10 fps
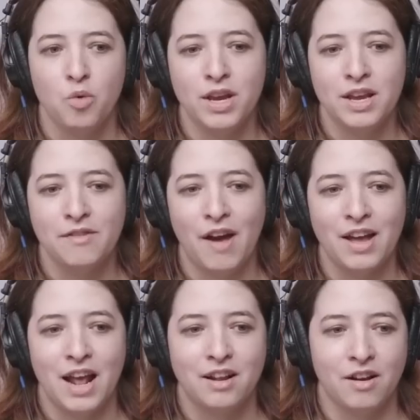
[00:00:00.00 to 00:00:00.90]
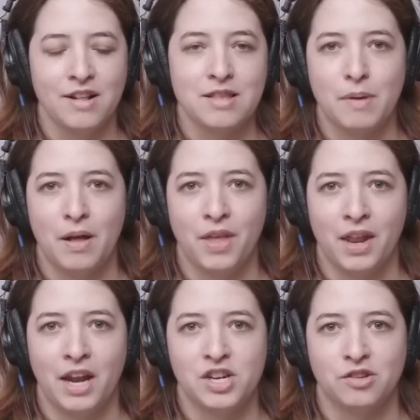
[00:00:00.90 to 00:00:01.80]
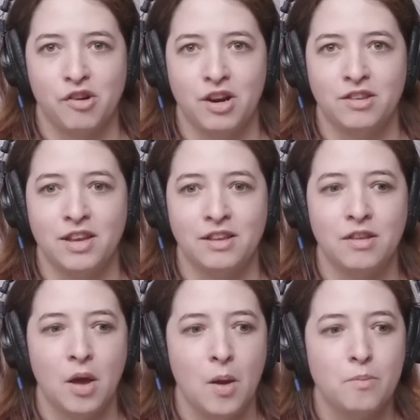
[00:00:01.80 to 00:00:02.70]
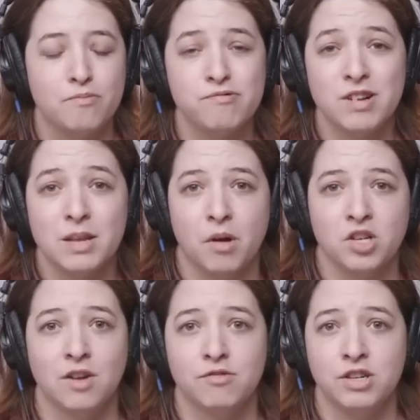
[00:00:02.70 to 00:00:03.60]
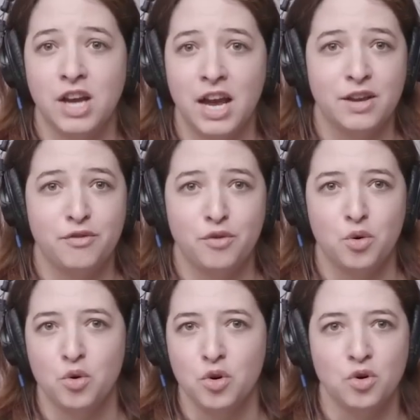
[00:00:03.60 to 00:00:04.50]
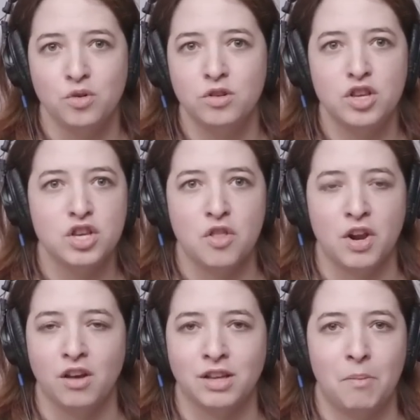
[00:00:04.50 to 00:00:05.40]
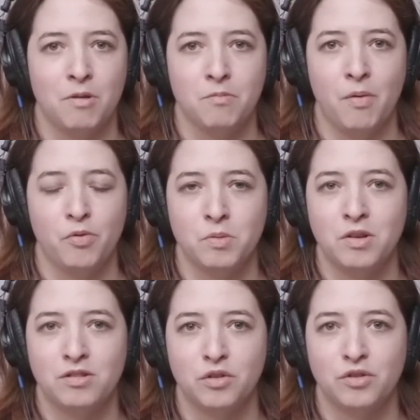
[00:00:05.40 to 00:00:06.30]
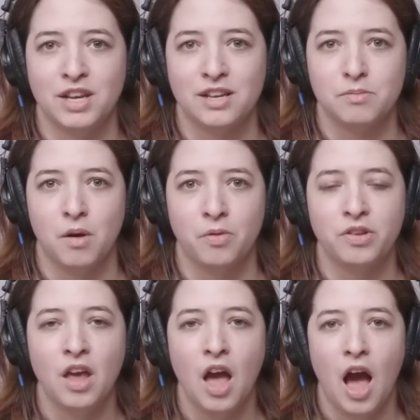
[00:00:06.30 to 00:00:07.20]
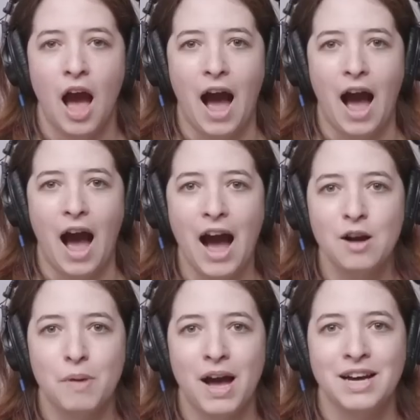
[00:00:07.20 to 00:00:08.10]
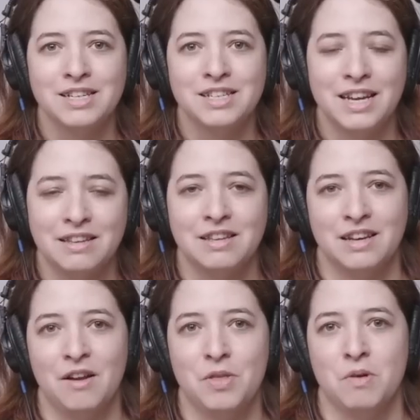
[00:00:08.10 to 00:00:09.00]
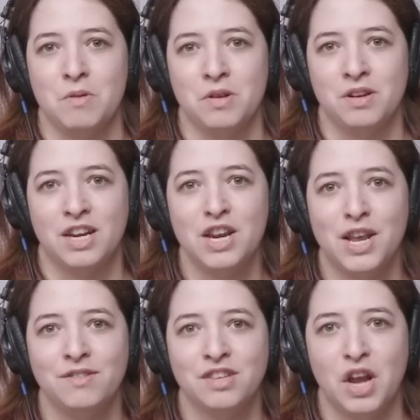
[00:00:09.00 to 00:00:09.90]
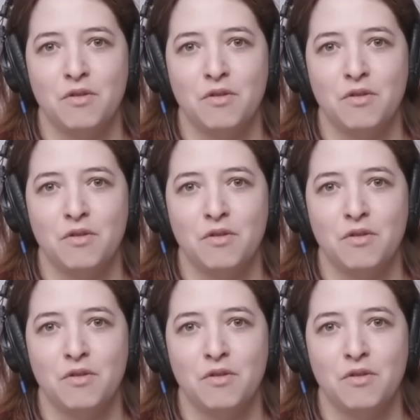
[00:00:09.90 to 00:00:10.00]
We have had headlines about the NHS crisis pretty much every day for the last couple of months, almost sort of 6 months. How bad is it at the moment? Can you give us an